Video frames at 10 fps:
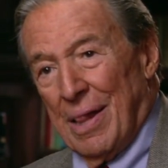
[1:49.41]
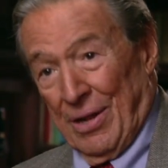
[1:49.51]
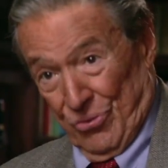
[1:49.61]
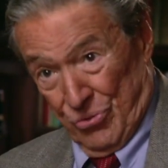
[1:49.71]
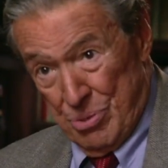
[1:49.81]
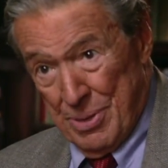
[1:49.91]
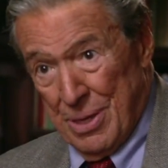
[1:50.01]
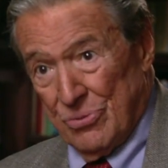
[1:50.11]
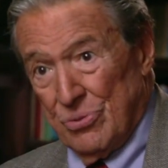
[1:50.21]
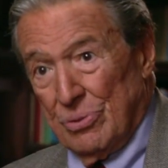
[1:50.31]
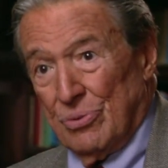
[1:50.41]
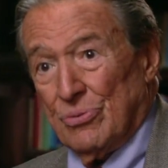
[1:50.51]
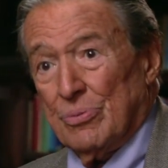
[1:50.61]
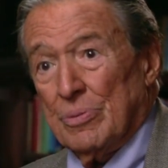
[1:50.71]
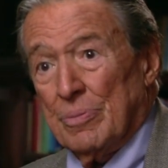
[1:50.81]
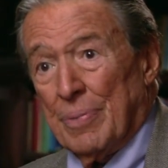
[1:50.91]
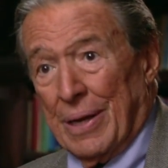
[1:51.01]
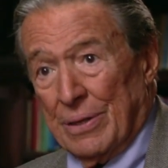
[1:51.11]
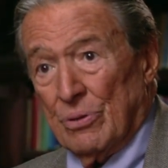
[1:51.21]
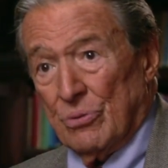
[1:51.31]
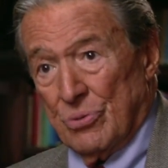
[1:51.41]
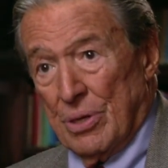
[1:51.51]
at CBS News back in those